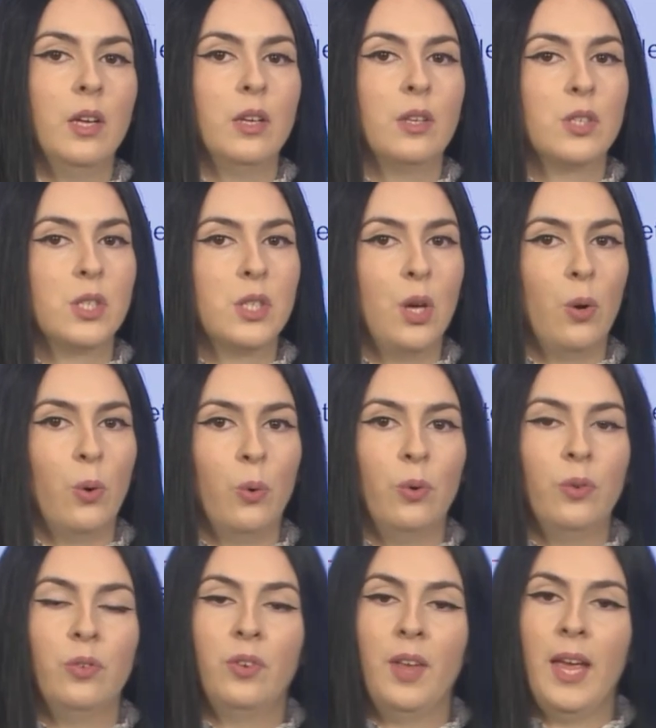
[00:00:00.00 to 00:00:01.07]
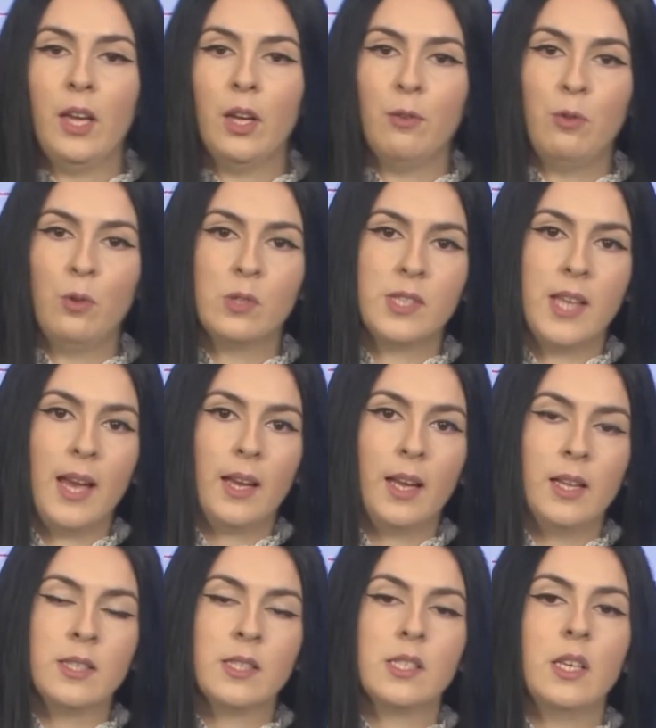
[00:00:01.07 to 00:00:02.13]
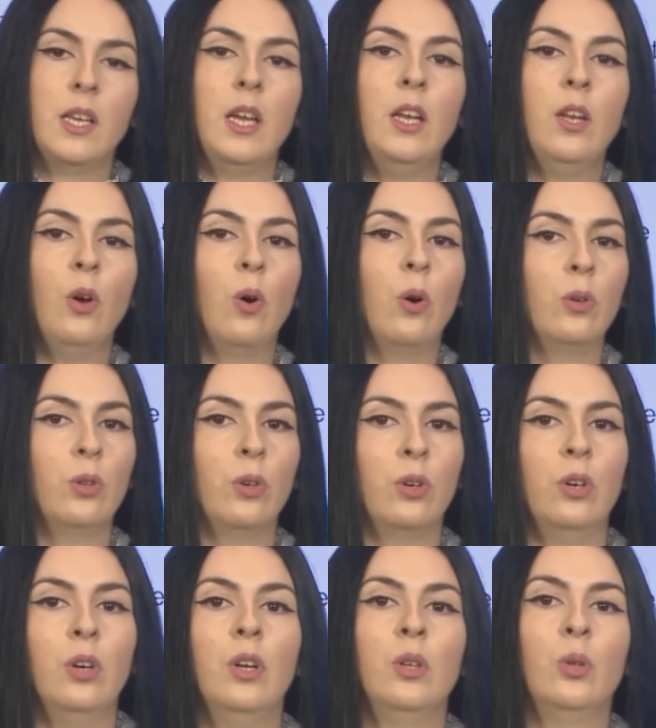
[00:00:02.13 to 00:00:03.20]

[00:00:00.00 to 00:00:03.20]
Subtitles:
So, take a few seconds in order